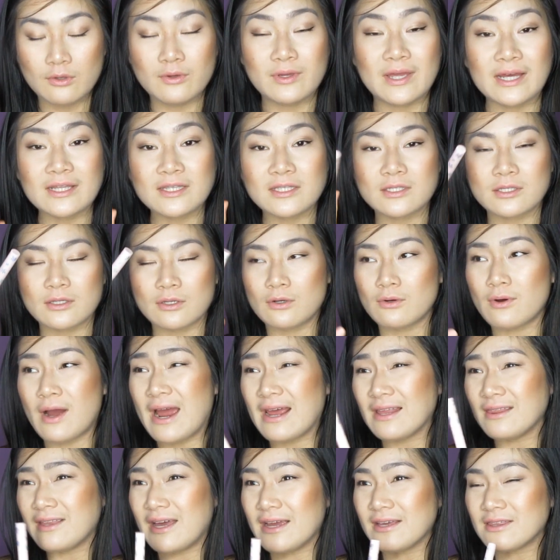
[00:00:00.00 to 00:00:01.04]
Yugetsu.
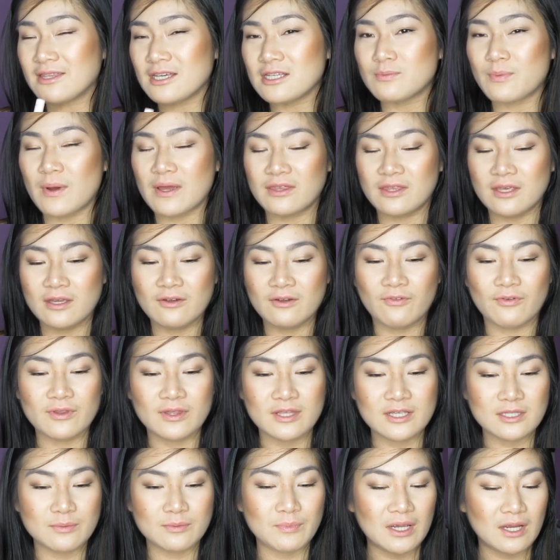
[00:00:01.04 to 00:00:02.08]
I like this, but I think for
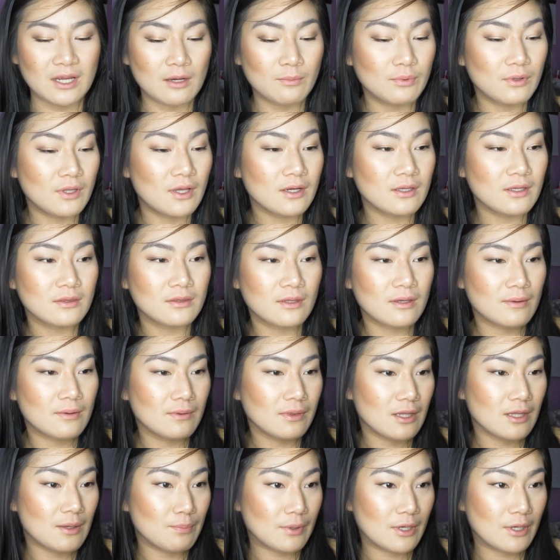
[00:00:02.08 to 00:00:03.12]
this makeup look, the
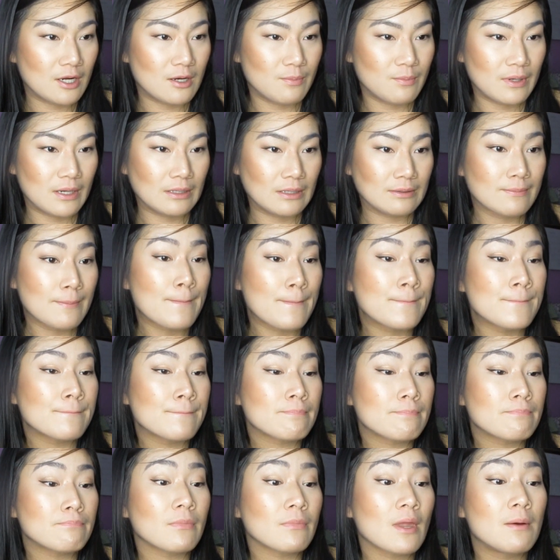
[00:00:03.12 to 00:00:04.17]
lip could have been
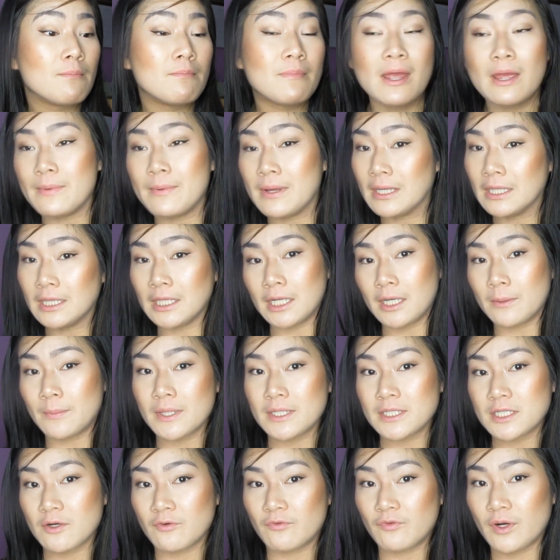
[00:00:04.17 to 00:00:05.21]
maybe a little
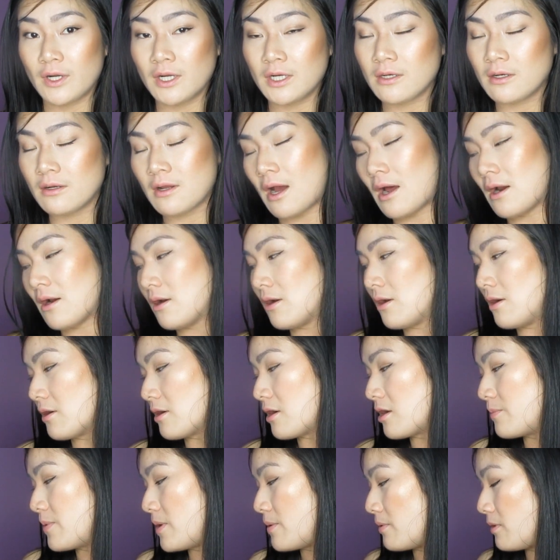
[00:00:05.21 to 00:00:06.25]
bit different. I don't know, it
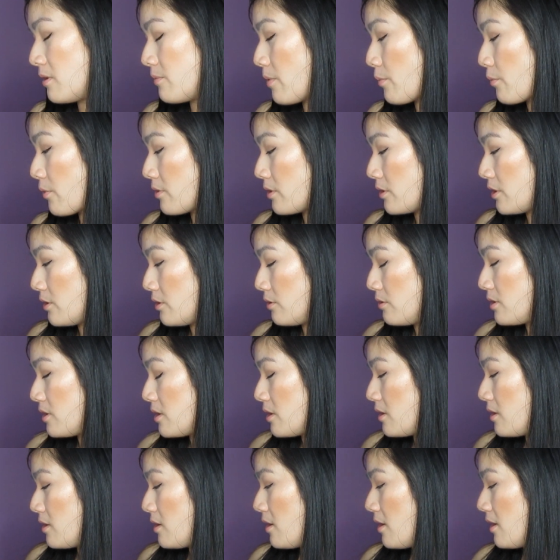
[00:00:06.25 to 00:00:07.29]
could have been a little bit more nude.
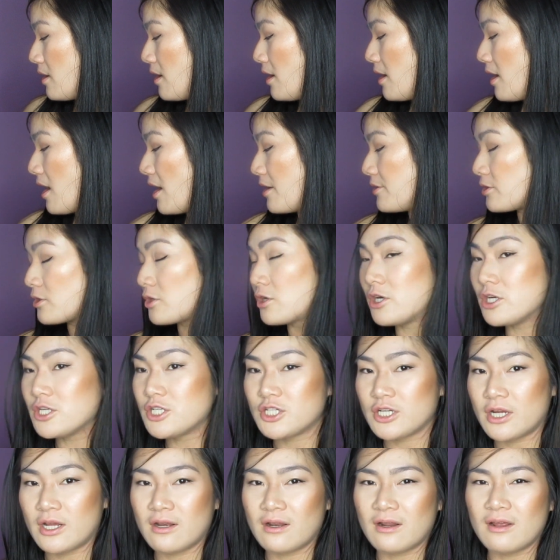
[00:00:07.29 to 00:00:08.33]
The
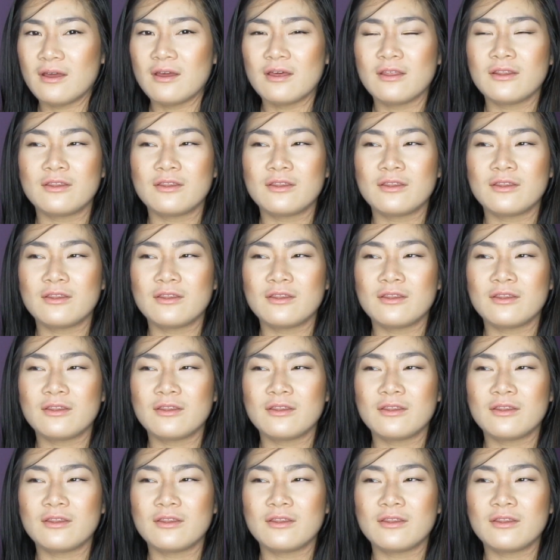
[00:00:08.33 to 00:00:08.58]
cushion.